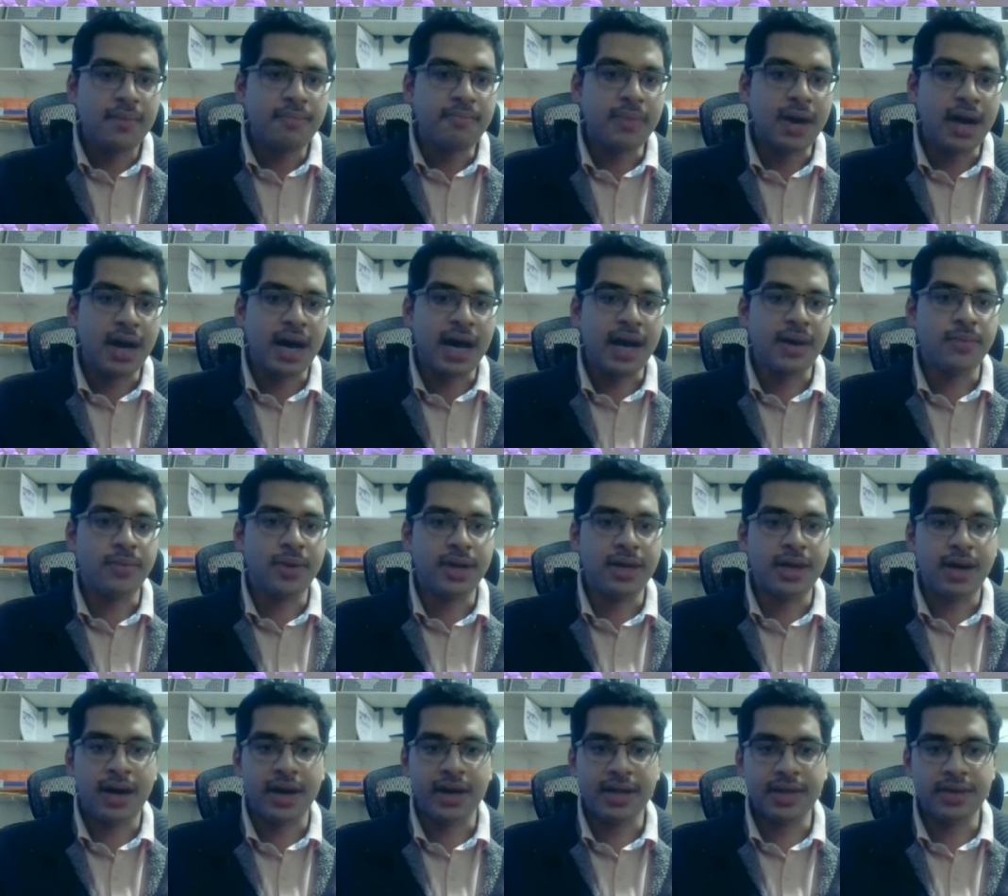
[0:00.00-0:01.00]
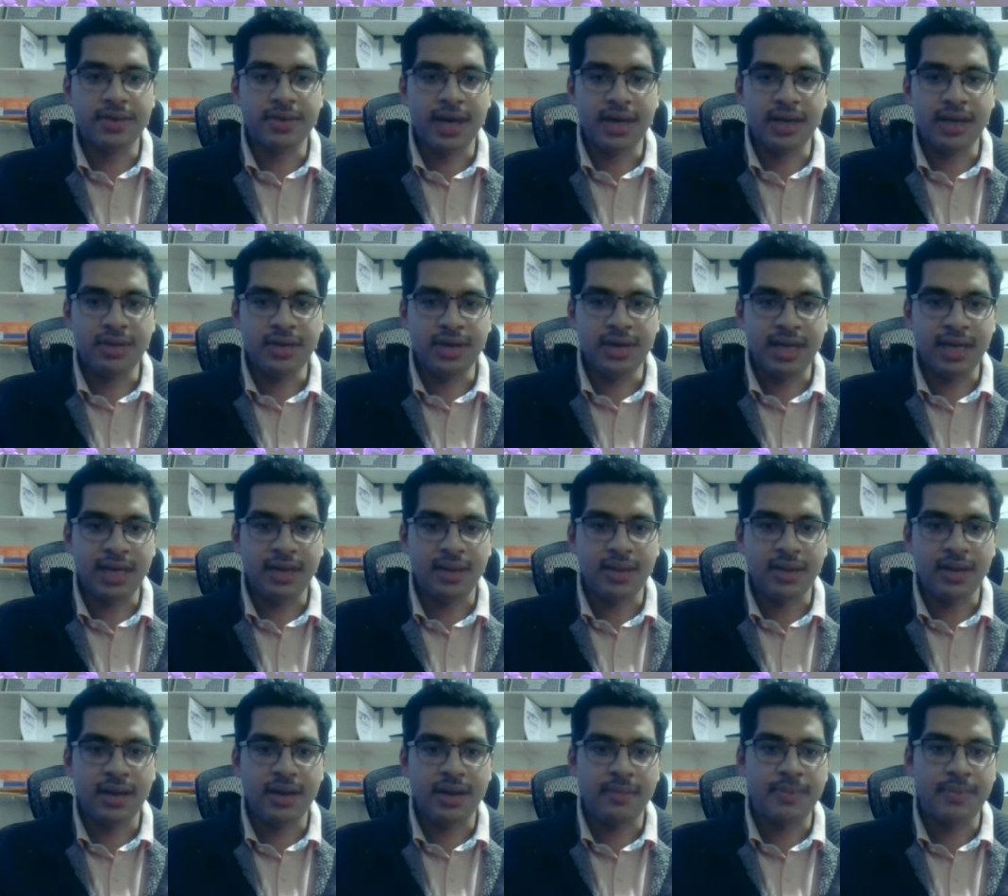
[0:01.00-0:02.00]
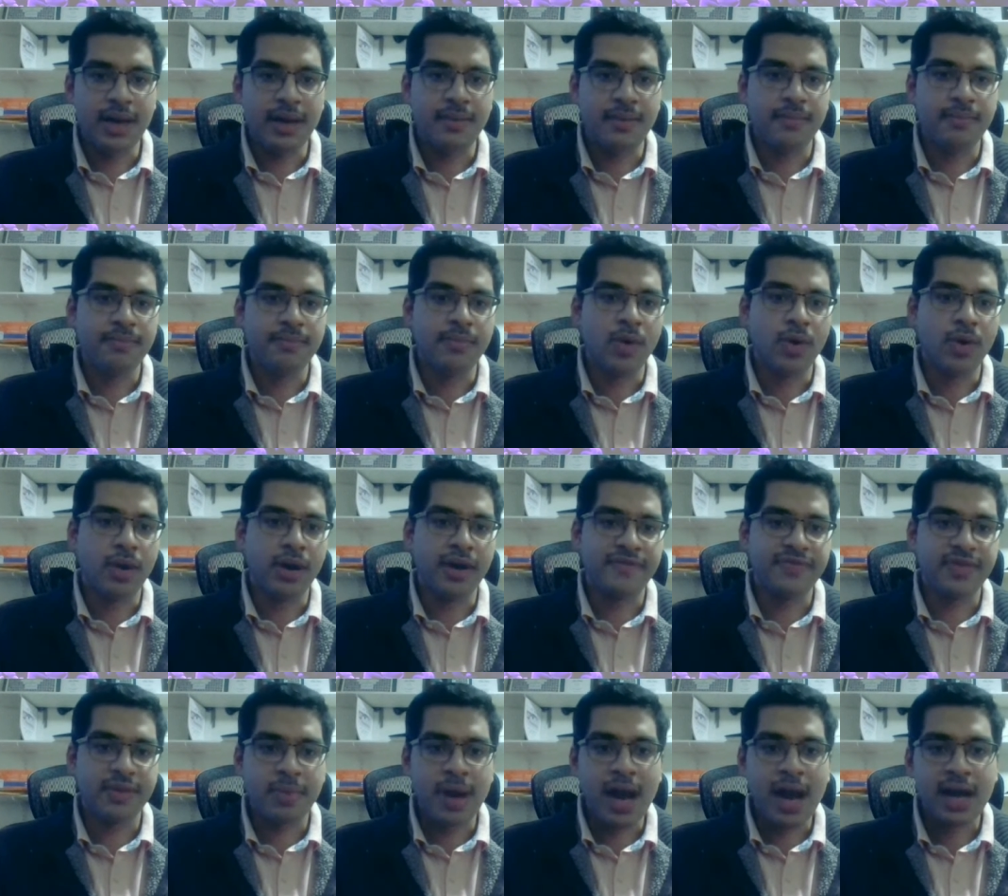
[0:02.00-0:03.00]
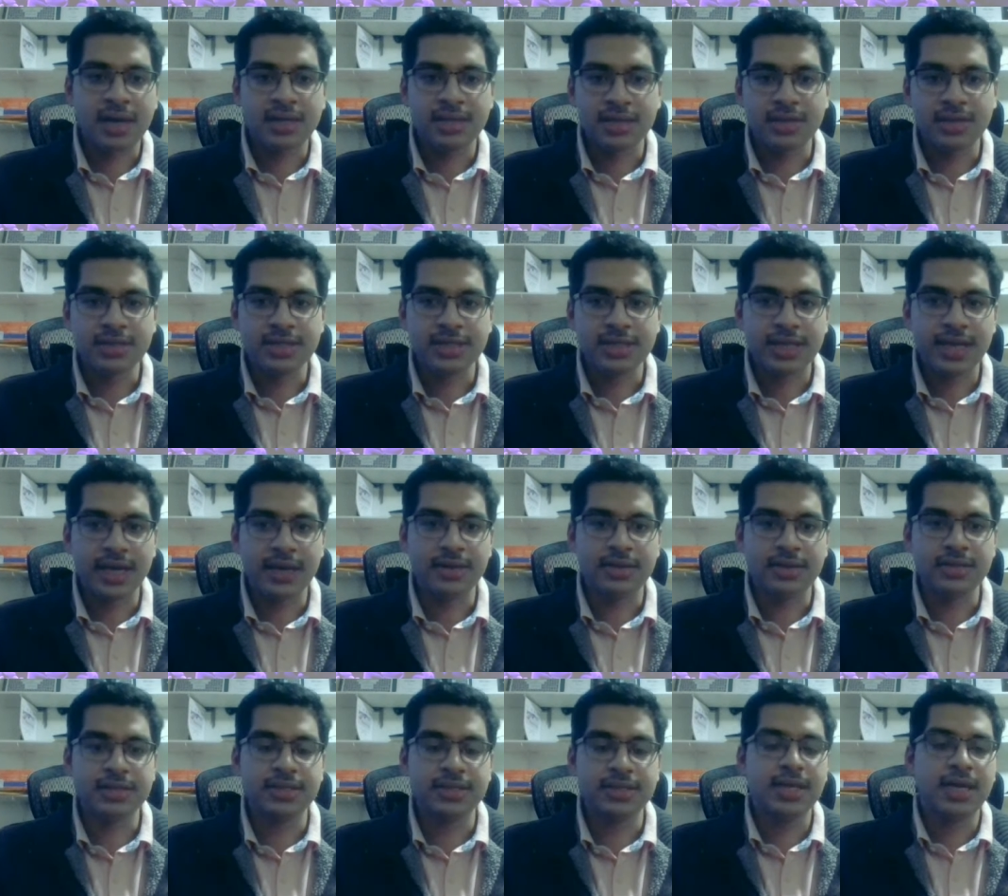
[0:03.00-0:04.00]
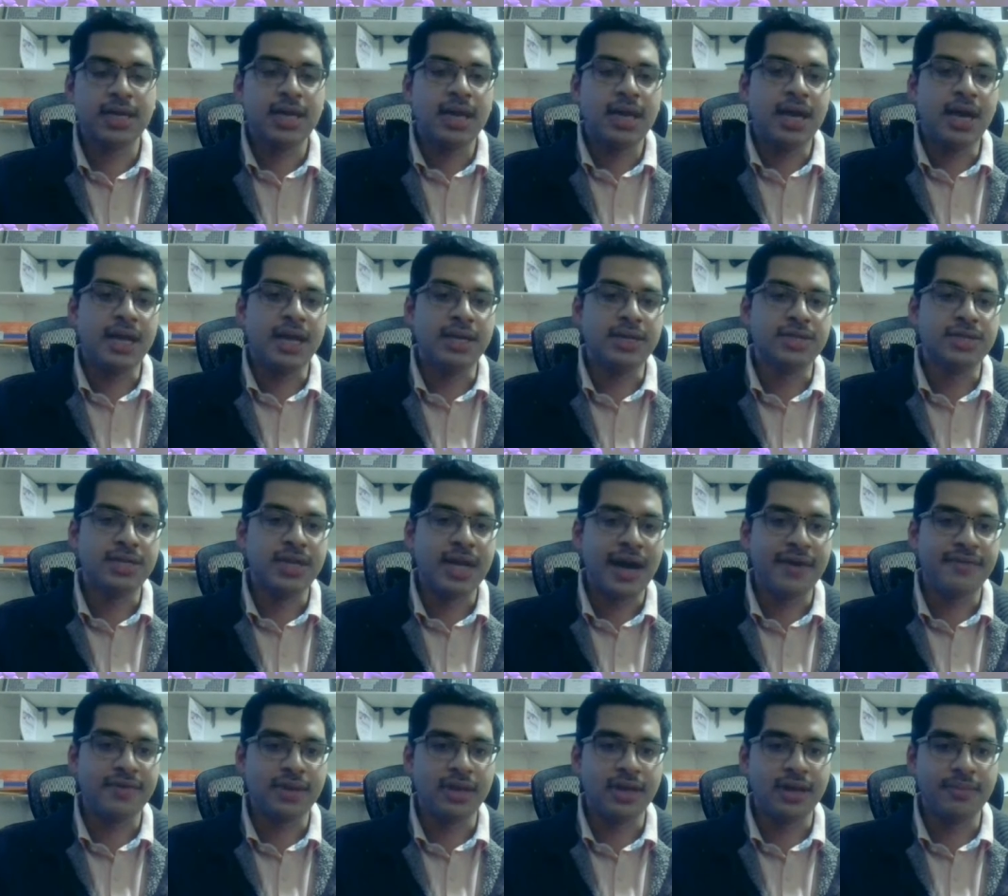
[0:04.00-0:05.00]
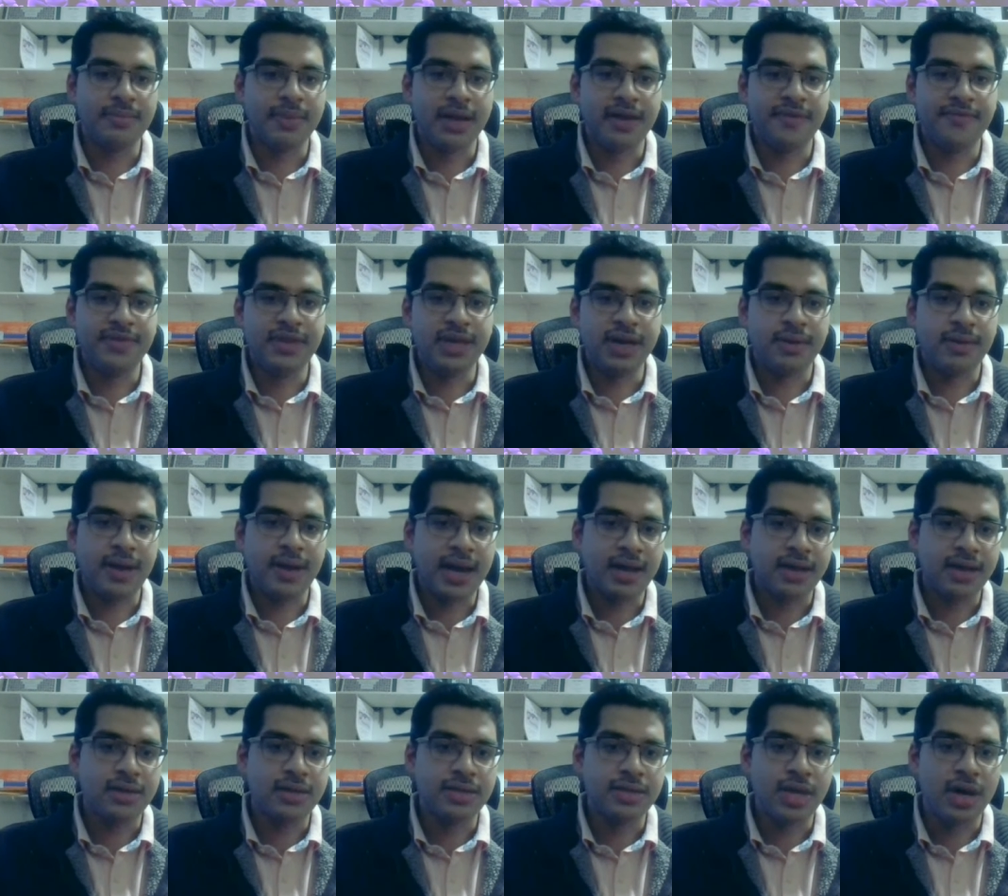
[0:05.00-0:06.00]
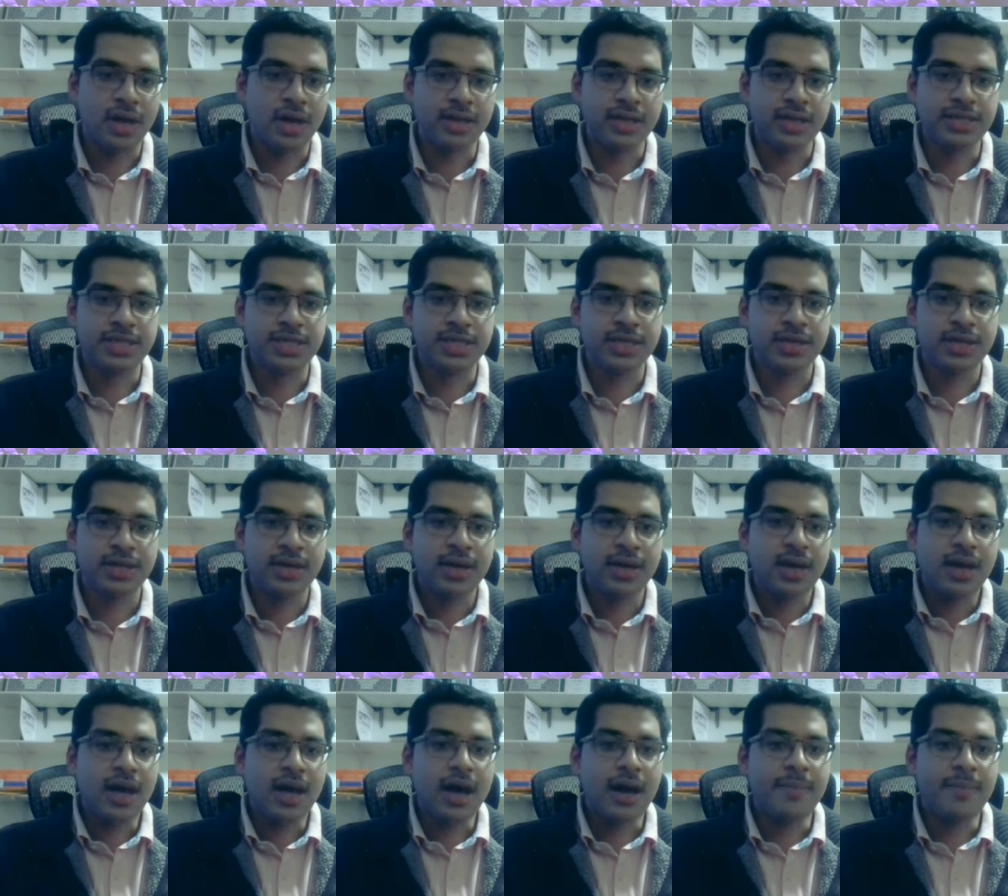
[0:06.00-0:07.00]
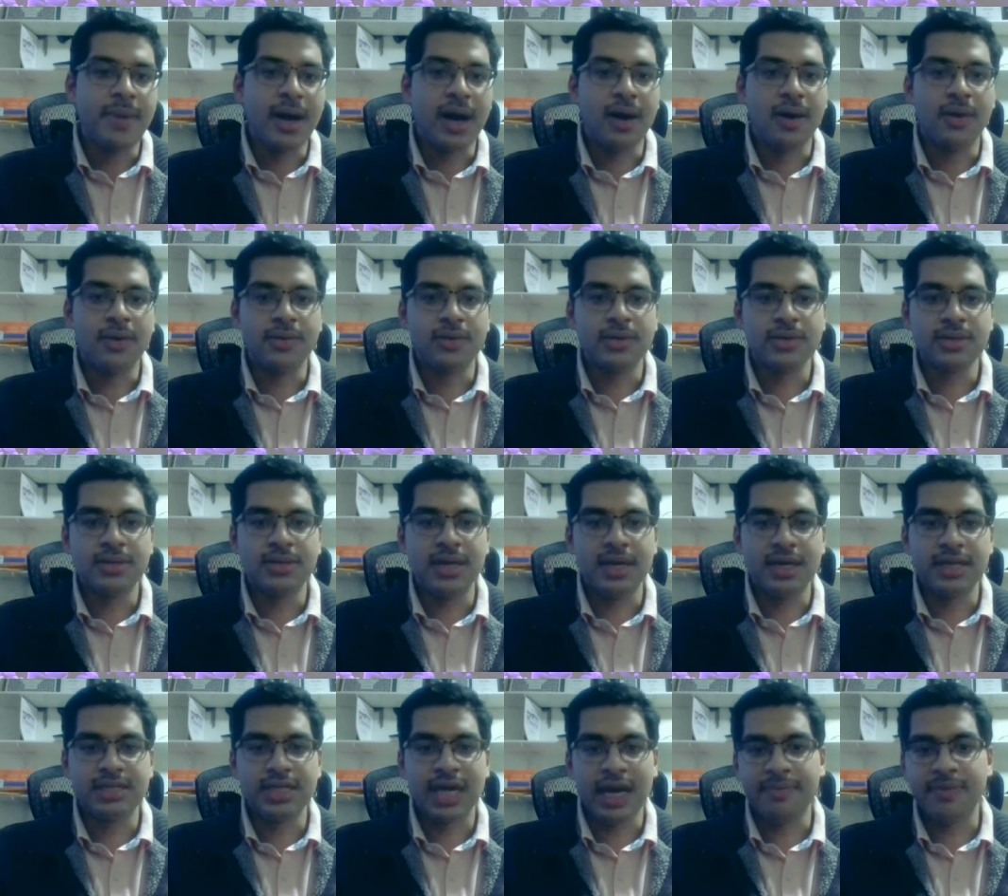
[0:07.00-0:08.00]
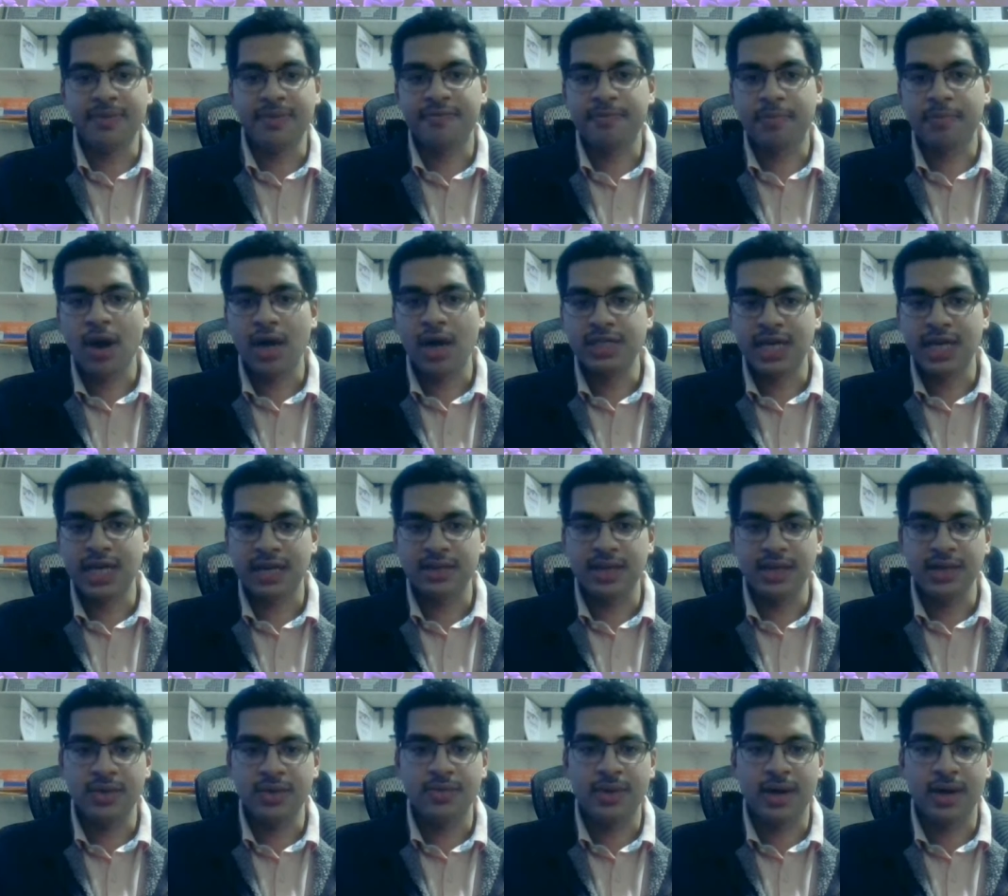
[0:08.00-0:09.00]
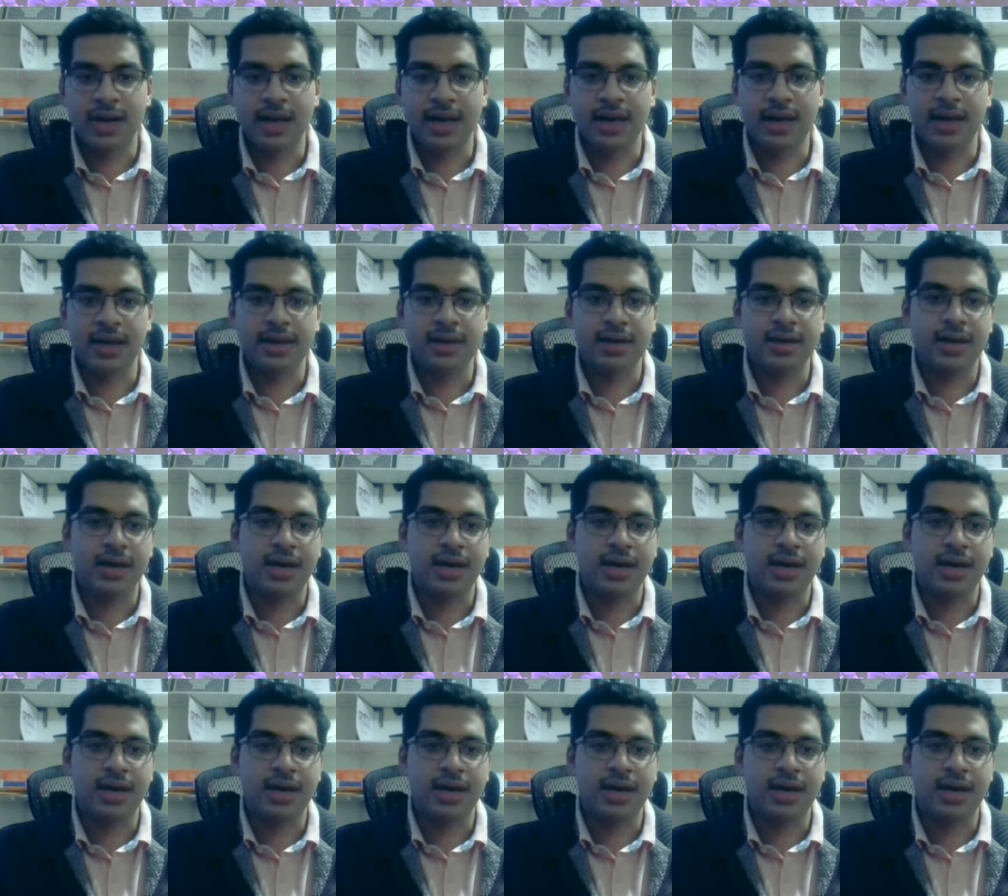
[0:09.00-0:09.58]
but I would argue that you need a little bit more of the practical skills, and you should have a little bit of theoretical knowledge about the type of project that you want to